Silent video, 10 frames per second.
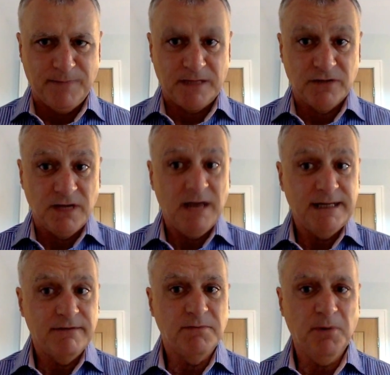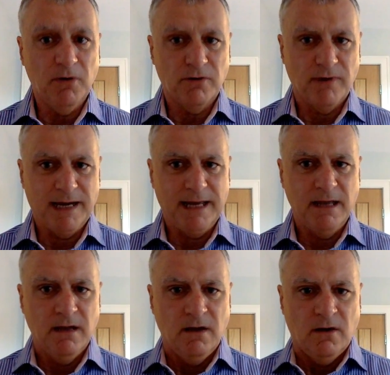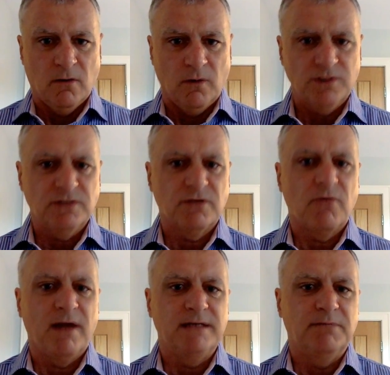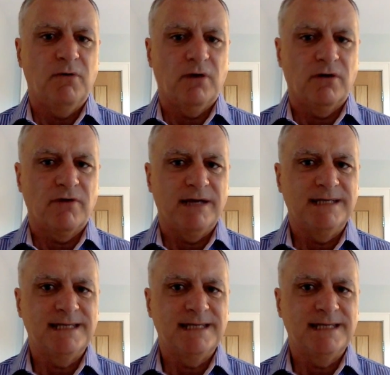So the idea of the book really wasn't to write a book on great